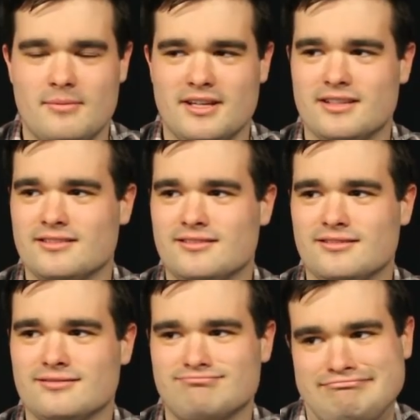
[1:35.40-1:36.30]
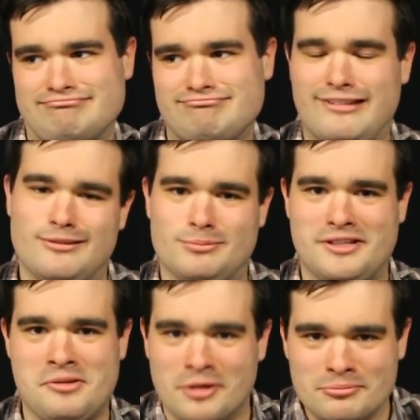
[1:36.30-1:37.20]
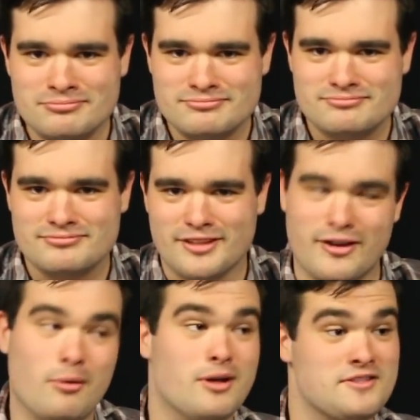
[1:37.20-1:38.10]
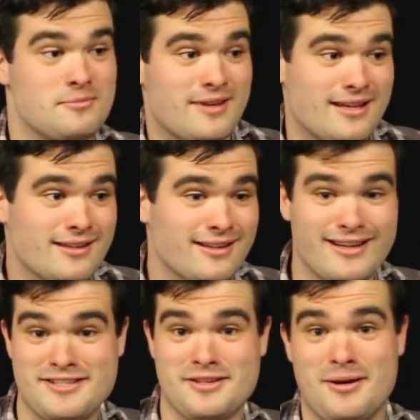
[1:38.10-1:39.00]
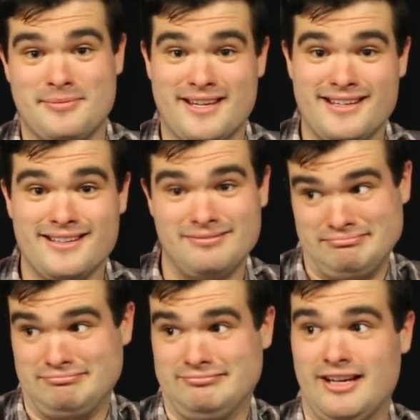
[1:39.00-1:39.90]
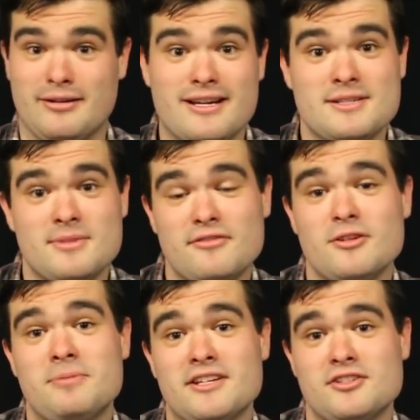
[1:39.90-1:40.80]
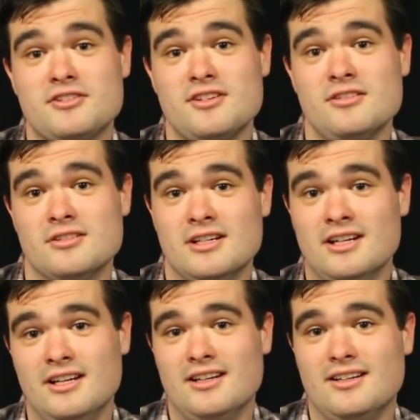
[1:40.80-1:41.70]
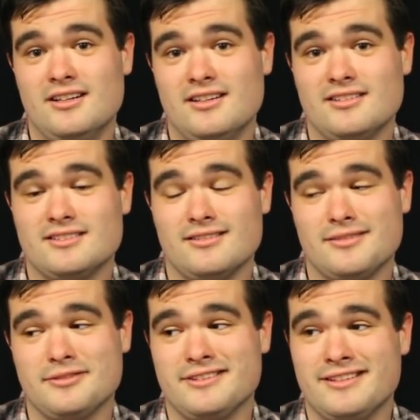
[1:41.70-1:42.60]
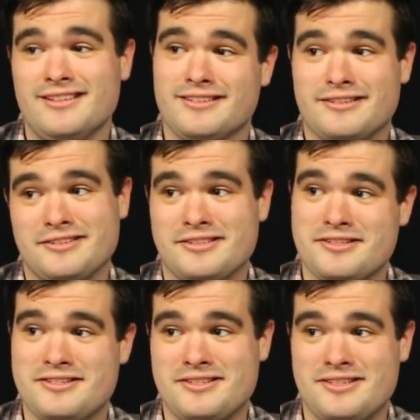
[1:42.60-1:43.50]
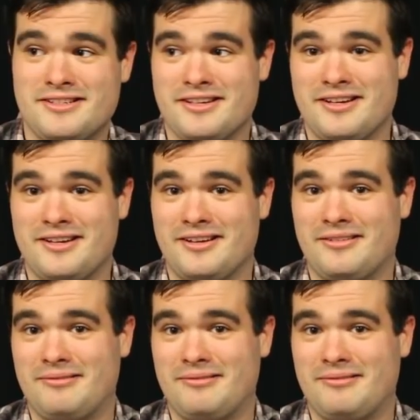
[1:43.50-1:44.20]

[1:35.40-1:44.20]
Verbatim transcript: I mean, I don't blame them. If I wasn't me and I saw me, I would ask me for a picture too. It's not every day you get to see, uh,